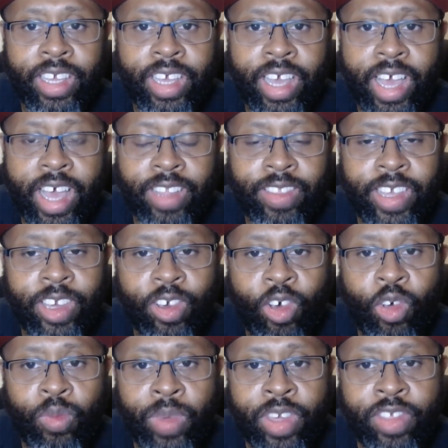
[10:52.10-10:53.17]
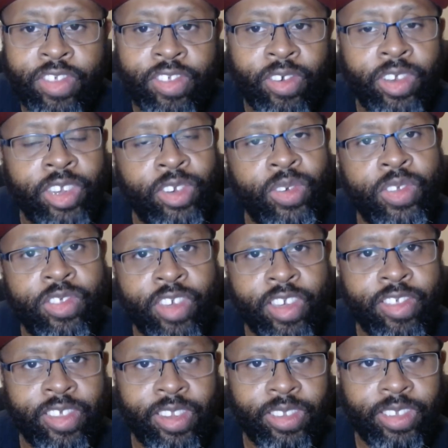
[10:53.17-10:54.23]
I think Ole Miss is going to do
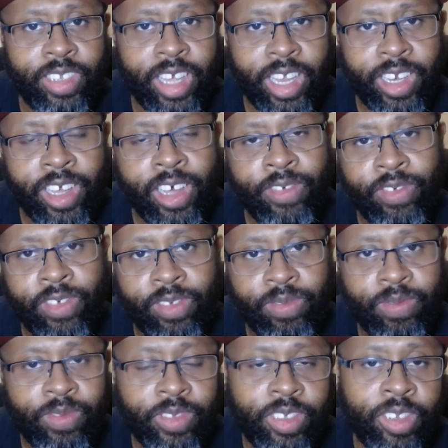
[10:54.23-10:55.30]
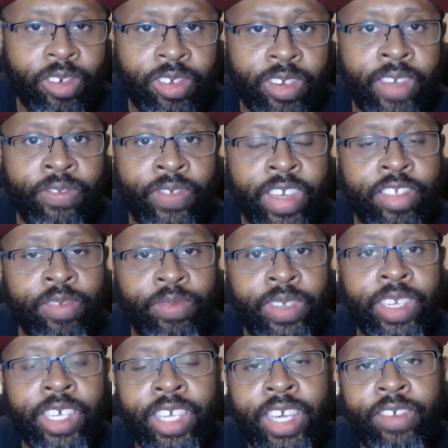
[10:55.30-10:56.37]
just enough, you know, defensively
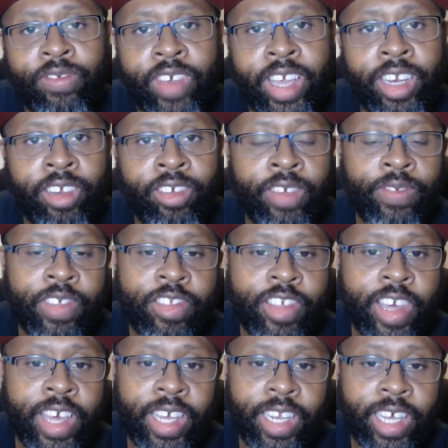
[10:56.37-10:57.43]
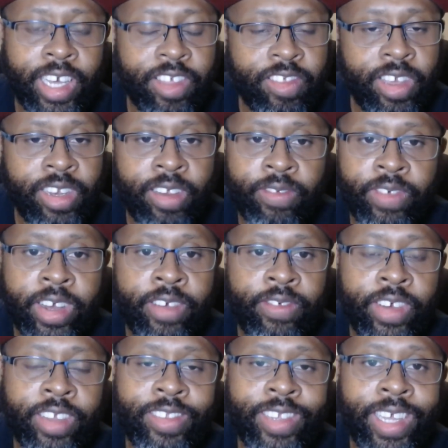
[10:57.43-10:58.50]
to keep Vandagriff in check. Like I said, they're very,
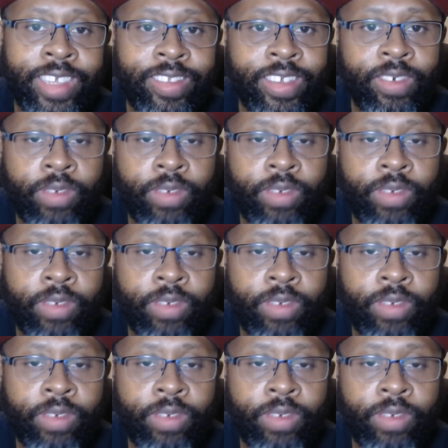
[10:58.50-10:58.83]
very talented.